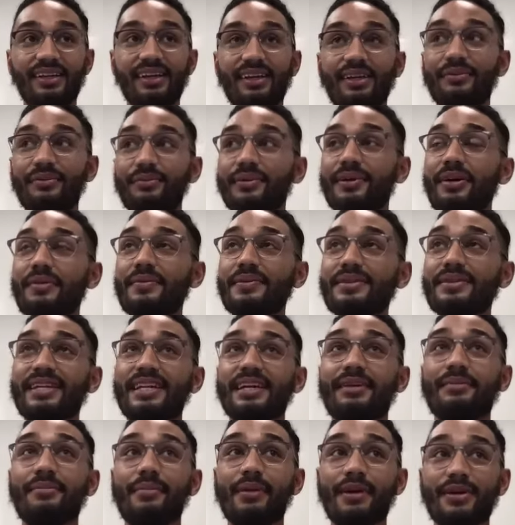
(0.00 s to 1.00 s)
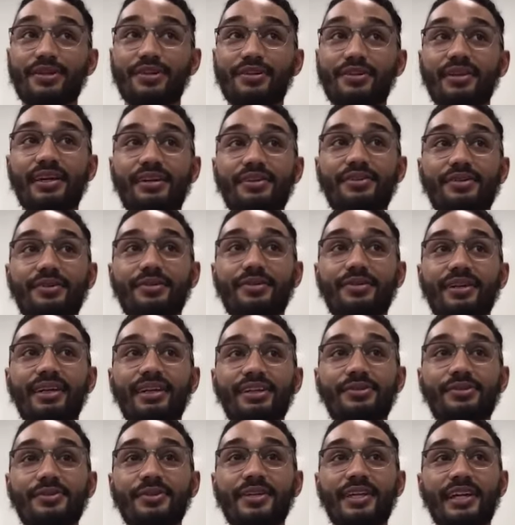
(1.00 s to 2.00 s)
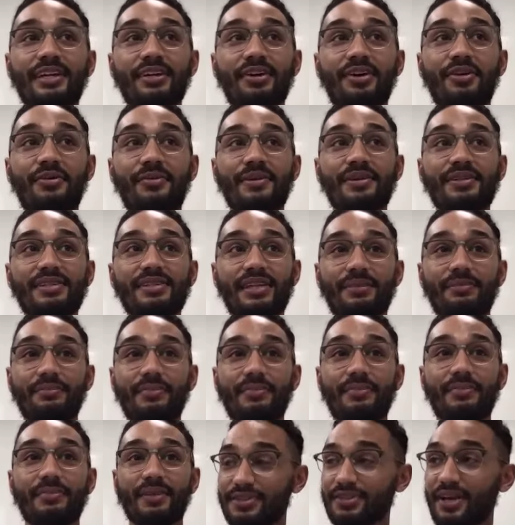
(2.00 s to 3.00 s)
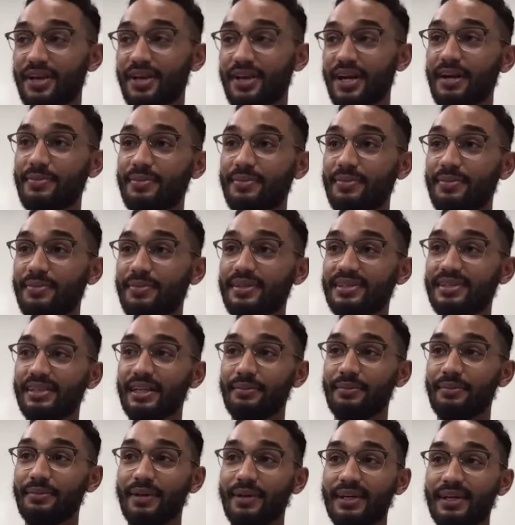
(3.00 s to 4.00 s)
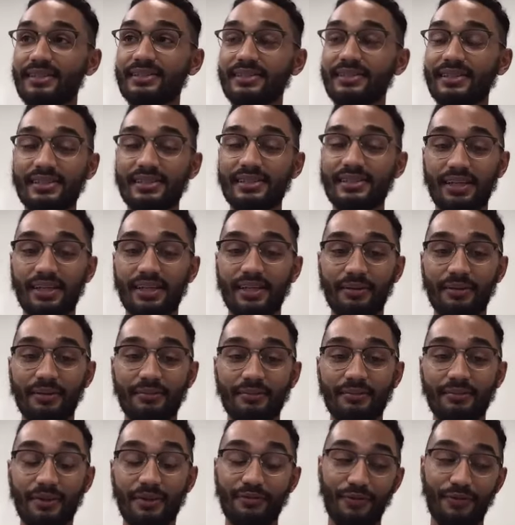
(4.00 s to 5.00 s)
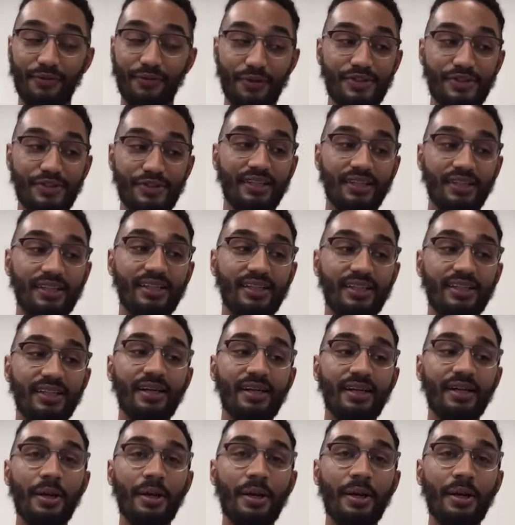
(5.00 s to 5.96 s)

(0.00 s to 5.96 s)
And we always can't measure that too, because you can't always like measure habits and like mindsets, um, unfortunately.